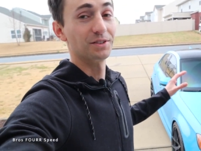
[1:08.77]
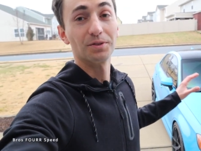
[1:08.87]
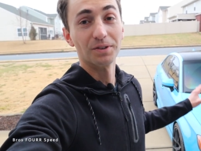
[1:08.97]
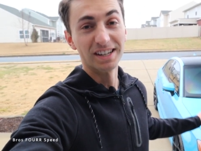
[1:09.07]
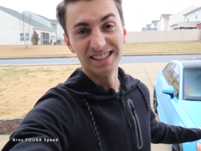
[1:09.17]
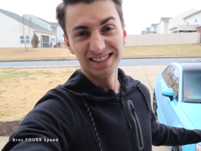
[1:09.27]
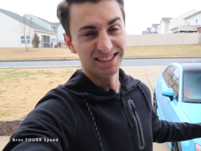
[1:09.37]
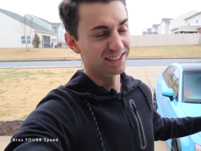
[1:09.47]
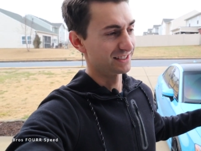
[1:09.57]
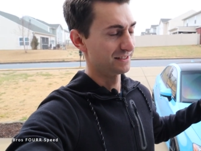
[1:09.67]

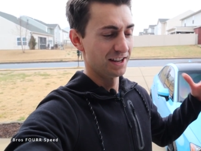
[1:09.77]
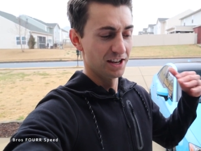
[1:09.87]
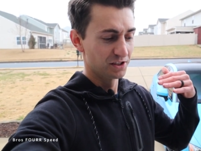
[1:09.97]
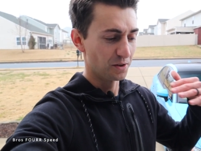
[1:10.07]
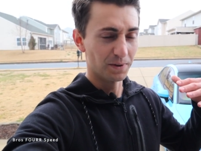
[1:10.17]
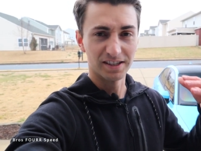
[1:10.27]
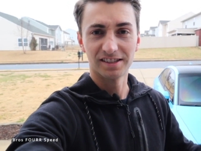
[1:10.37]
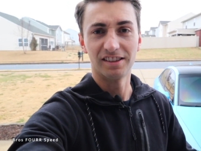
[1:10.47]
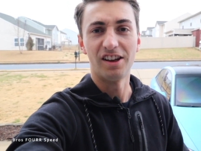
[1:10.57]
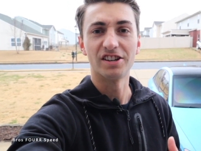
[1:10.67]
crazy, just so much
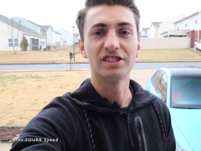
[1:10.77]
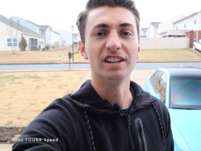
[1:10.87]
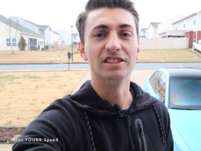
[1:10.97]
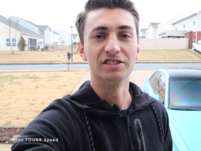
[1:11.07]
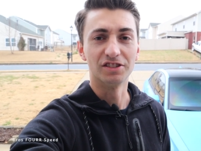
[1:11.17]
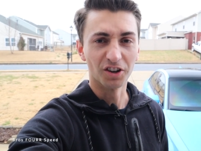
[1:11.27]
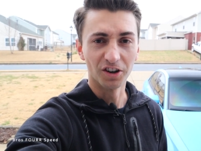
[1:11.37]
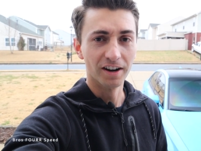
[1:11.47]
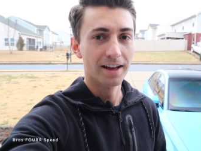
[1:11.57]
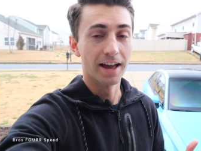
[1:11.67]
slush and
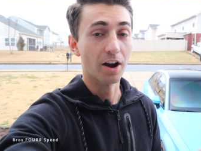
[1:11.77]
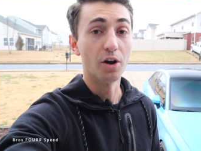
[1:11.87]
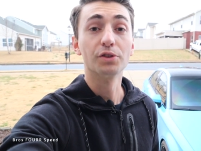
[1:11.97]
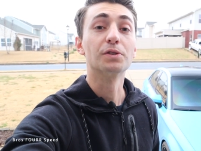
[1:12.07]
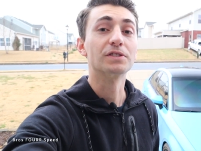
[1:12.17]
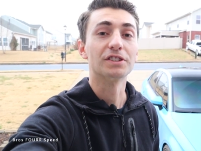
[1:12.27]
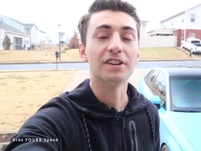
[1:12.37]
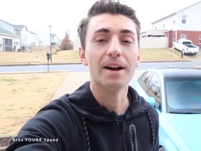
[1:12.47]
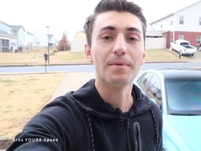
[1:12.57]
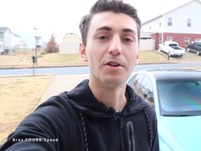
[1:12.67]
dirt and all sorts of
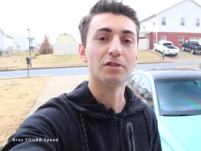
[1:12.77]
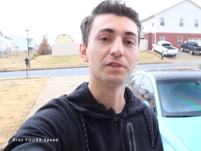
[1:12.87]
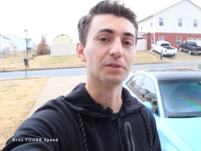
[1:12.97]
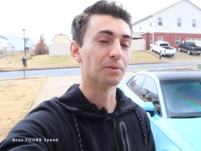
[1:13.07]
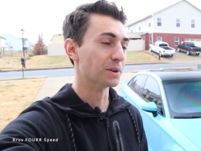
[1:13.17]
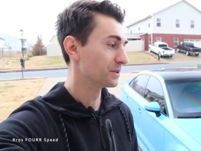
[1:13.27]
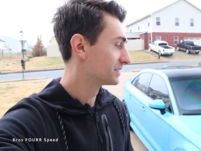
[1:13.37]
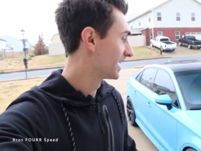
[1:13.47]
crap all over the roads.